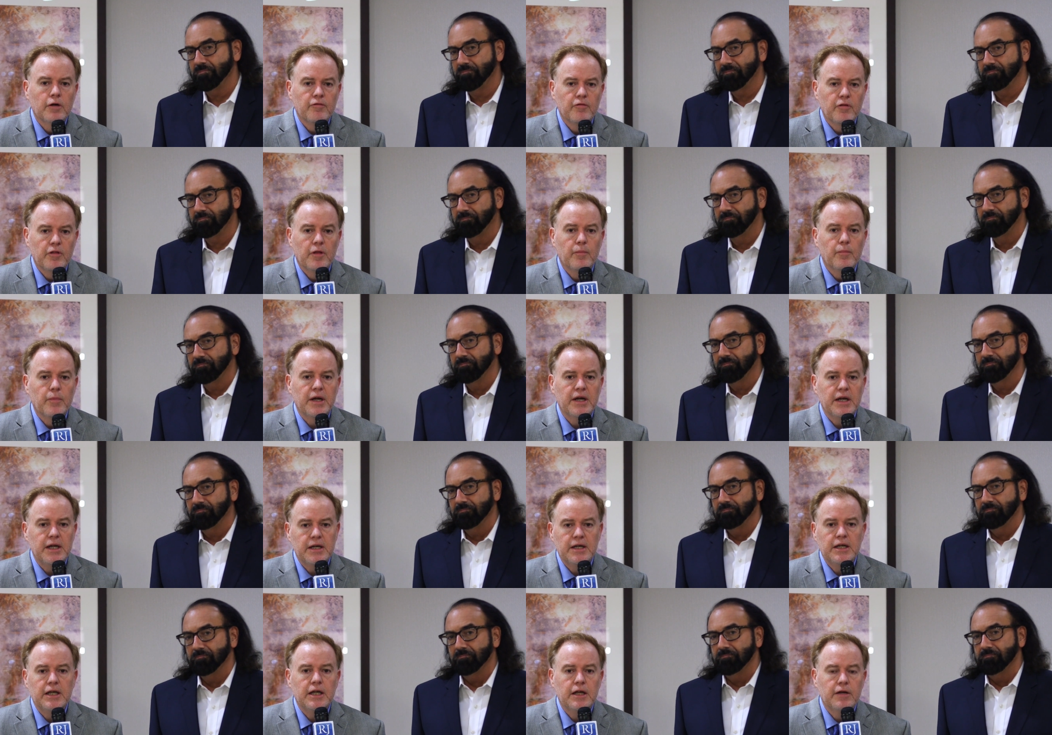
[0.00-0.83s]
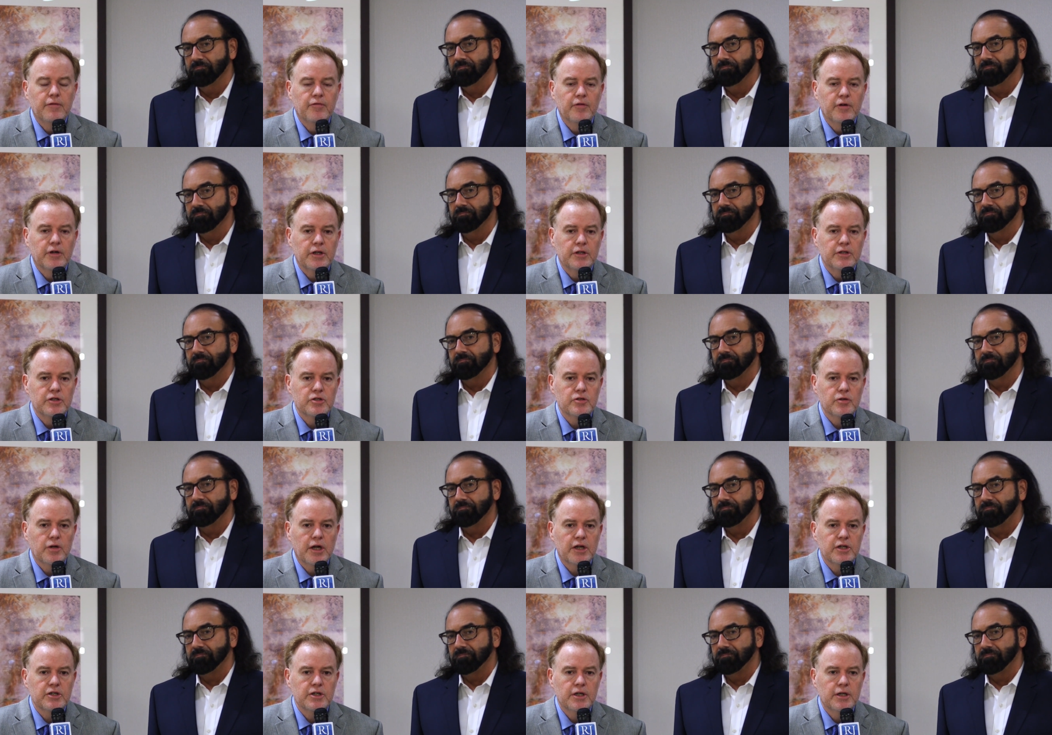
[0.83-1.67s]
Speaker 1: for the money needed for
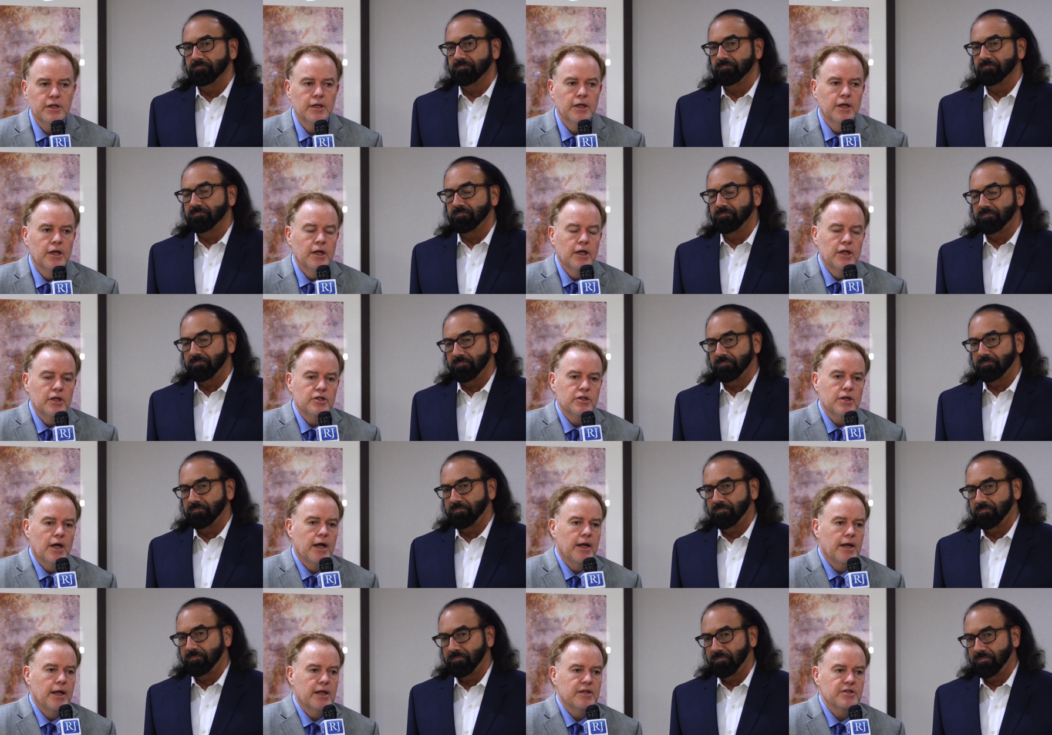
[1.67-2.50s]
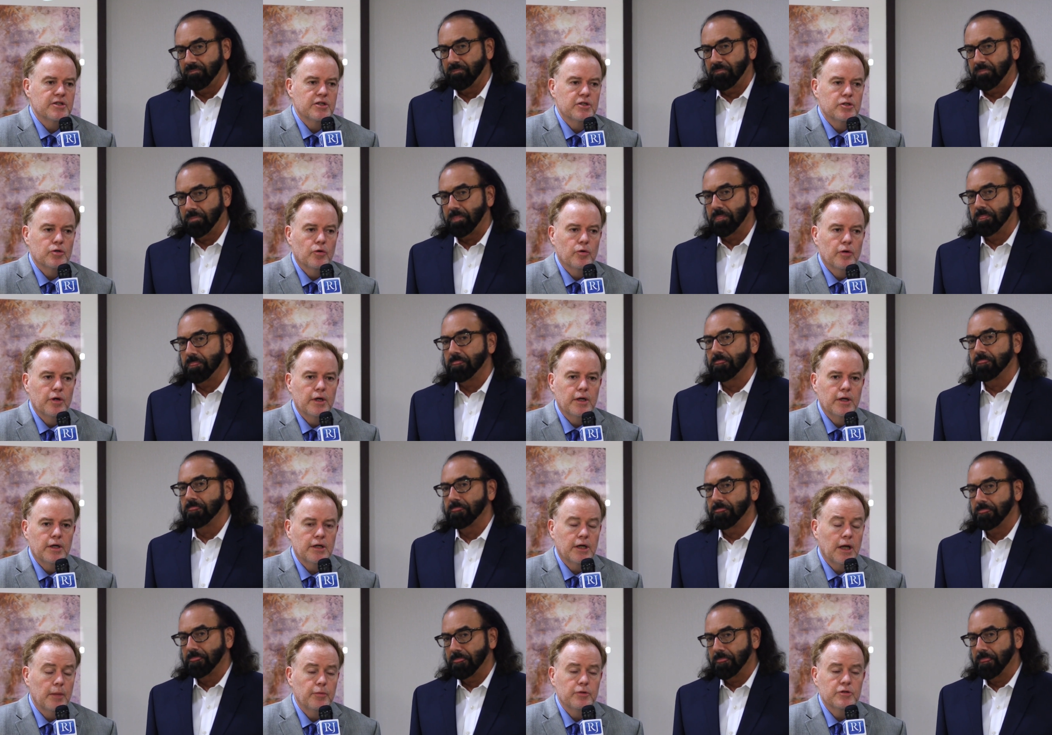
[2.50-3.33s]
construction. Jon has a story, a
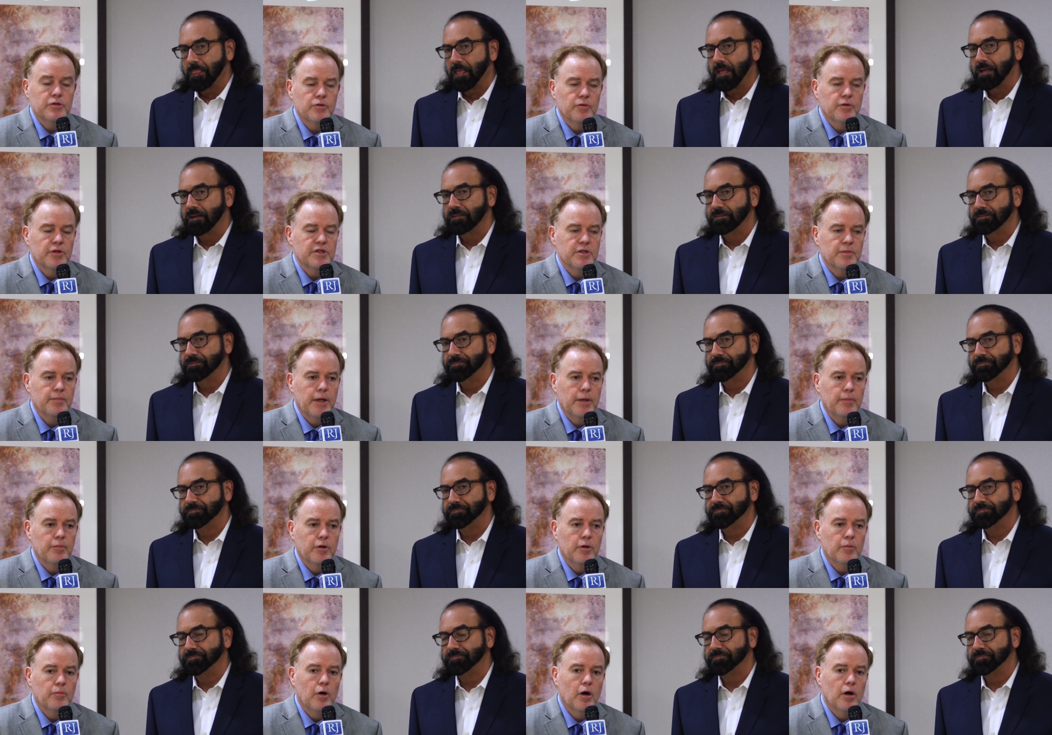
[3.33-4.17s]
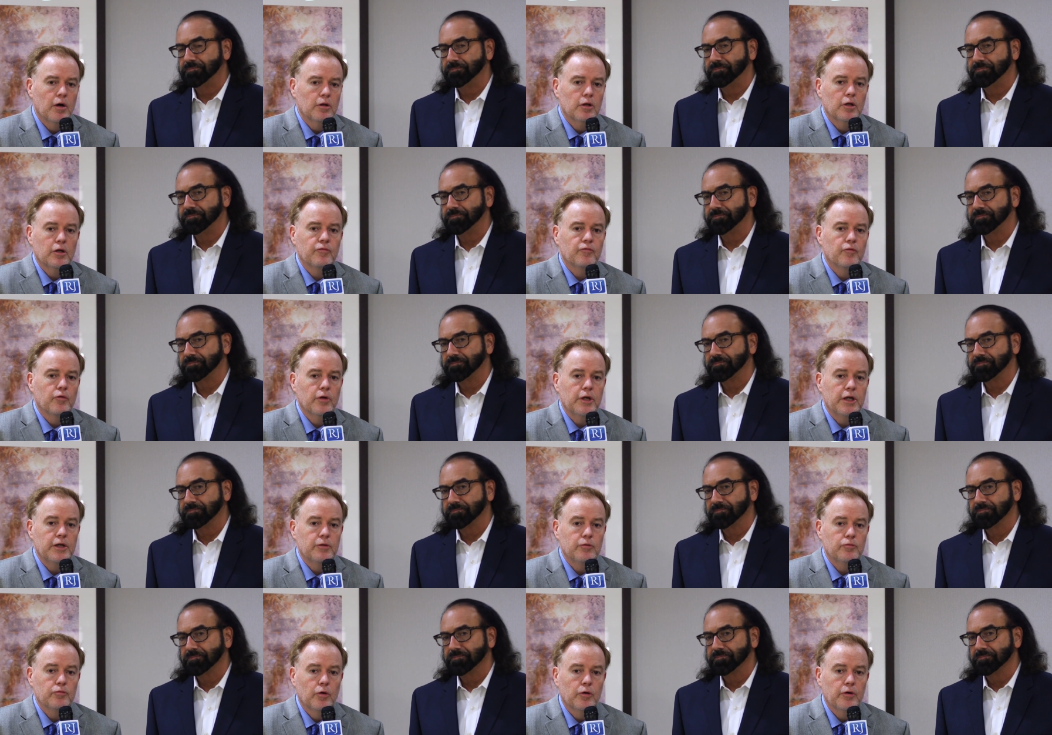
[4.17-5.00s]
couple stories in the paper tomorrow. Look for
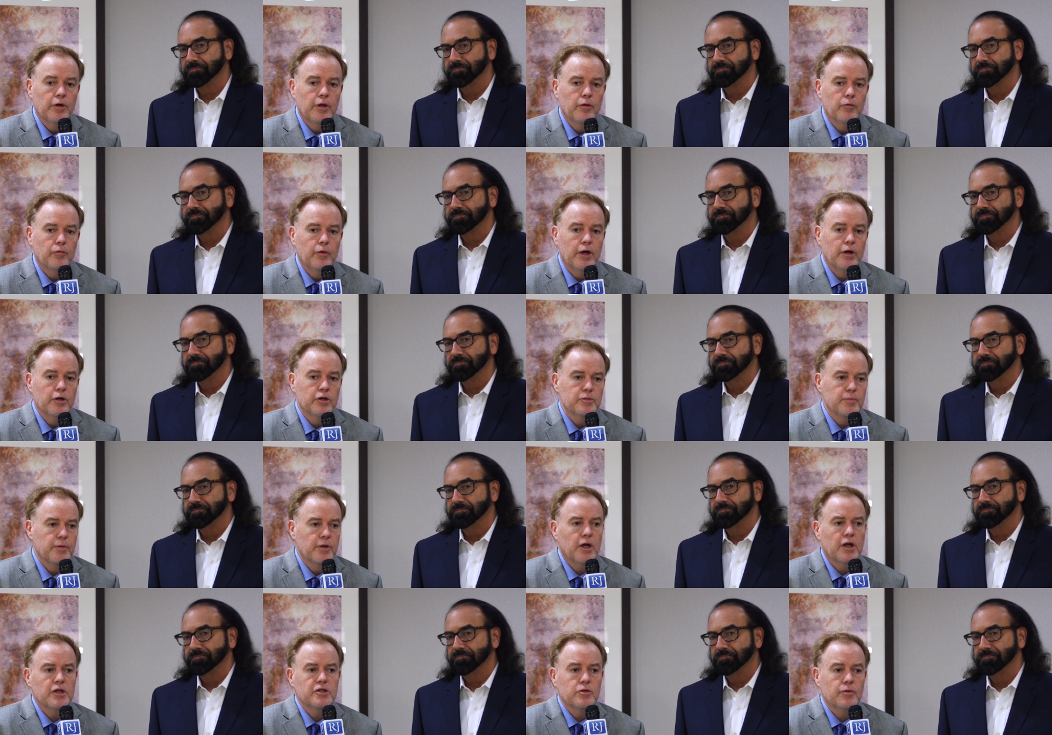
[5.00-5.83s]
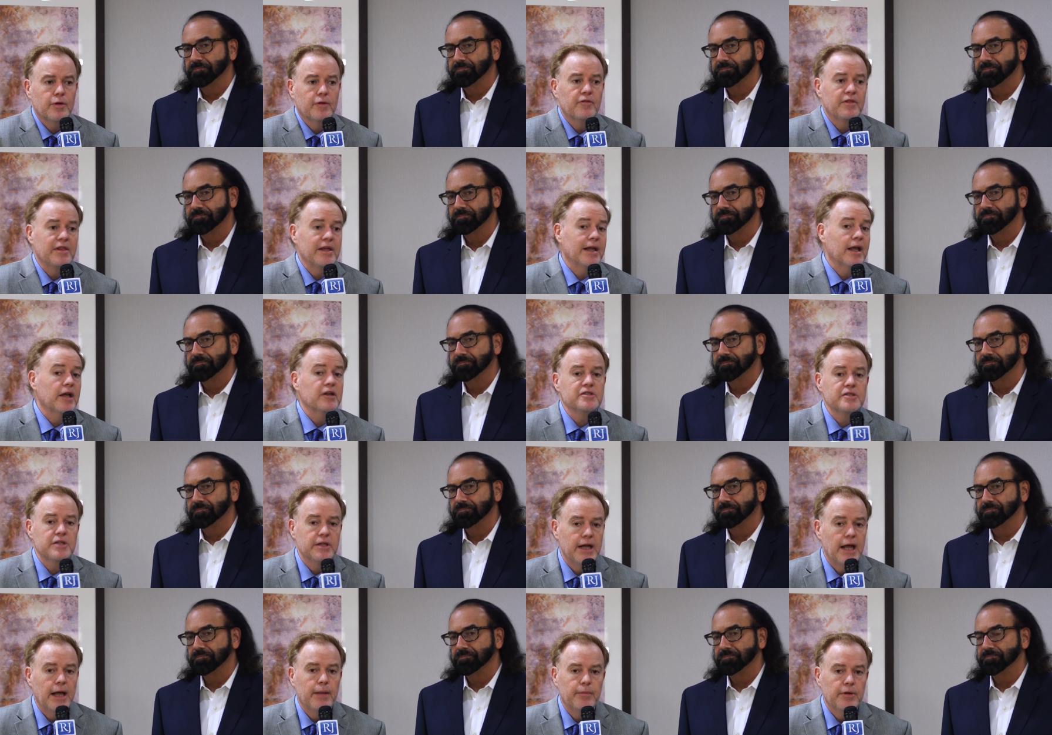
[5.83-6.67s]
he wrote on the Raiders, but also everything else
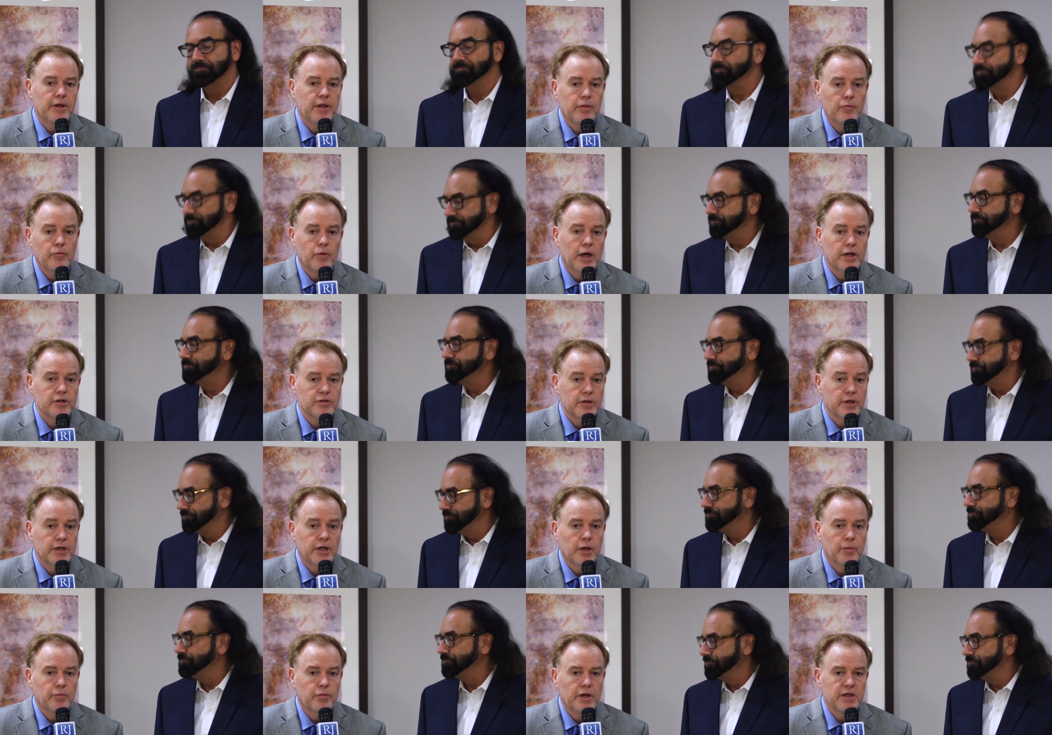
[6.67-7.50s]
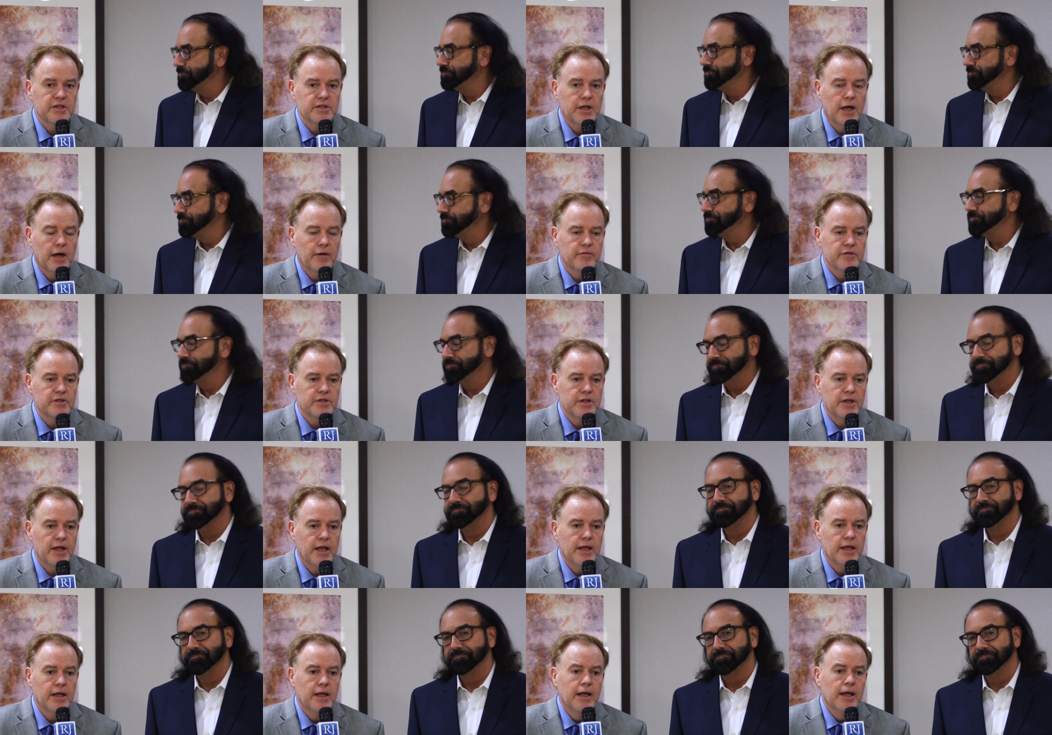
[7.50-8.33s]
that happened at the Roger Goodell press conference
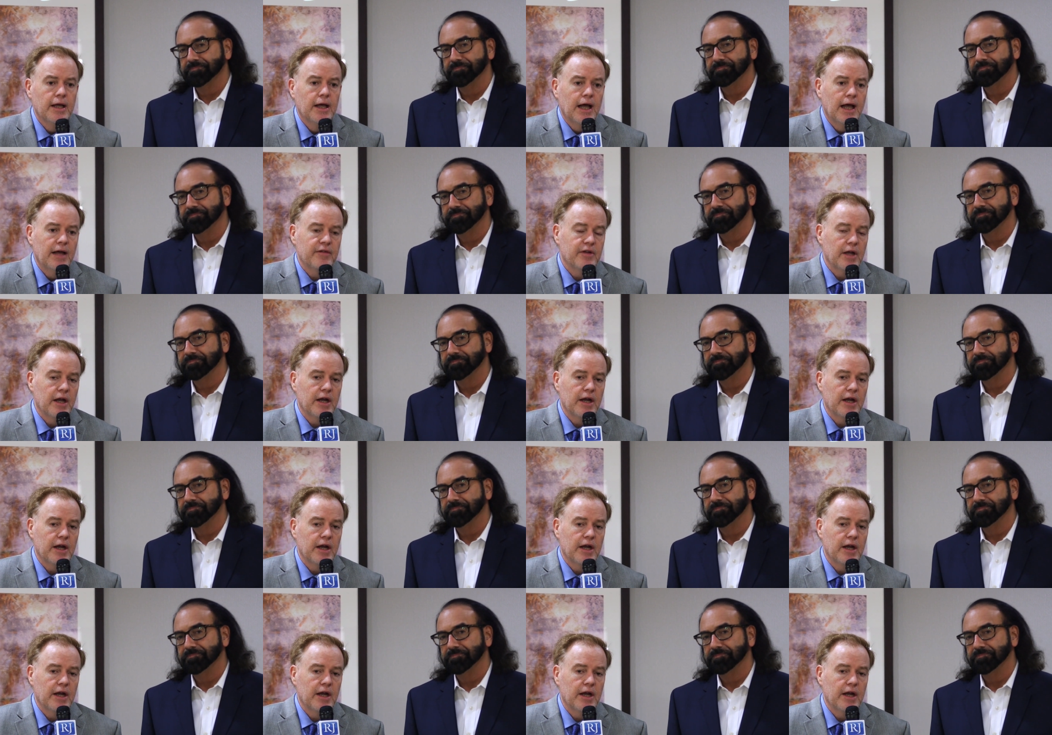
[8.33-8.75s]
today. I've